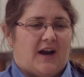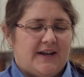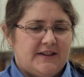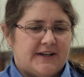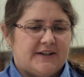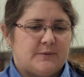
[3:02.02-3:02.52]
I
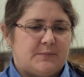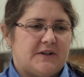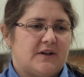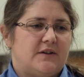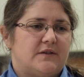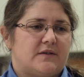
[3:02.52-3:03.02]
like it
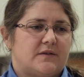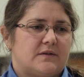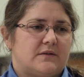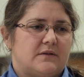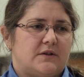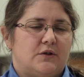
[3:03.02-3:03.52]
because
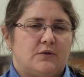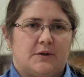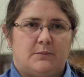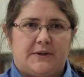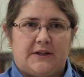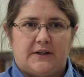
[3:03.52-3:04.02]
you
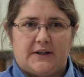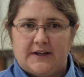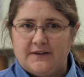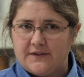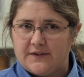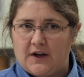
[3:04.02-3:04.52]
can be
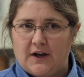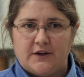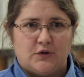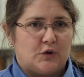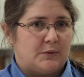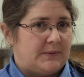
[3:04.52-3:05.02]

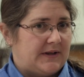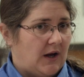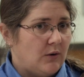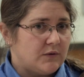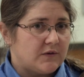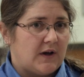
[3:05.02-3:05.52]
inside, you can be
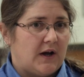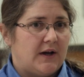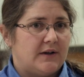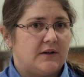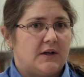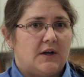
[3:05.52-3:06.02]

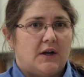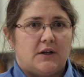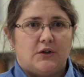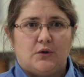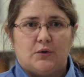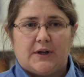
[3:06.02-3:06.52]
outside,
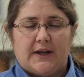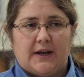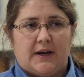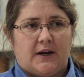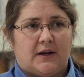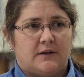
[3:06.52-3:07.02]
you
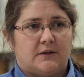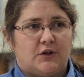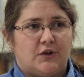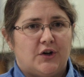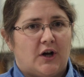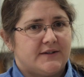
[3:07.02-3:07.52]
can,
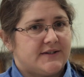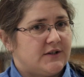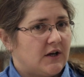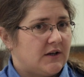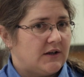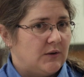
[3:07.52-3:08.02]
you're not
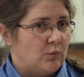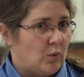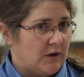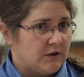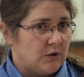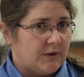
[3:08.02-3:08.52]
stuck in
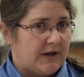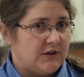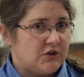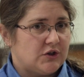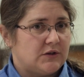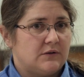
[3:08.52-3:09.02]
one
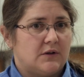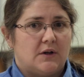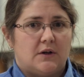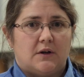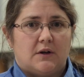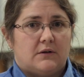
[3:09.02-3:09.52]
location
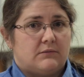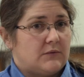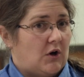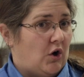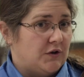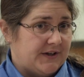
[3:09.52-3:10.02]

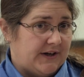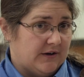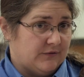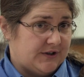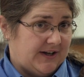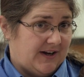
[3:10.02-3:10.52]
all day,
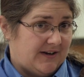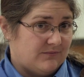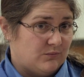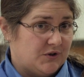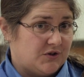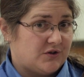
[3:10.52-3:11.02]
every day,
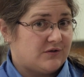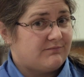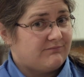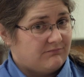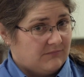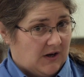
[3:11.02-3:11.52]
which
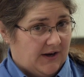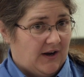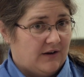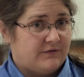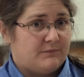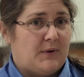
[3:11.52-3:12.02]
I
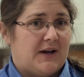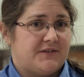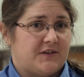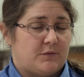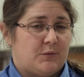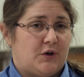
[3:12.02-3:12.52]
have
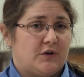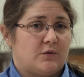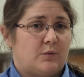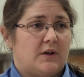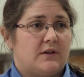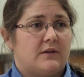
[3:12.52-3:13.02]
past
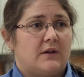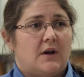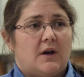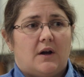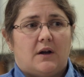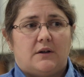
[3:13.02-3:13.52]
experience with.
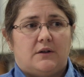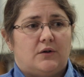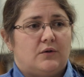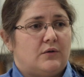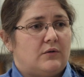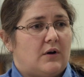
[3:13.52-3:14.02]

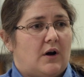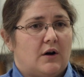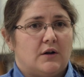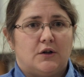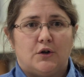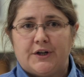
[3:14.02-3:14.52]
You
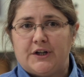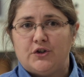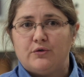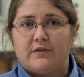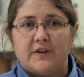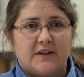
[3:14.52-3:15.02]
are learning
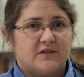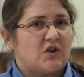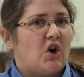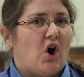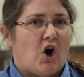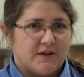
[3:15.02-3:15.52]
new things
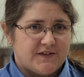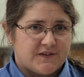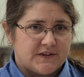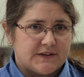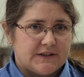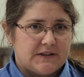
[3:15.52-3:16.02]

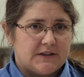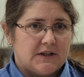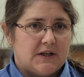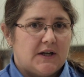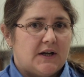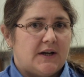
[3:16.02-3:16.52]
constantly,
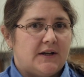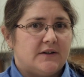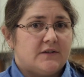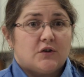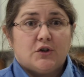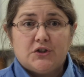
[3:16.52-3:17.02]
and
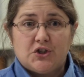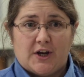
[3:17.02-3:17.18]
it's a good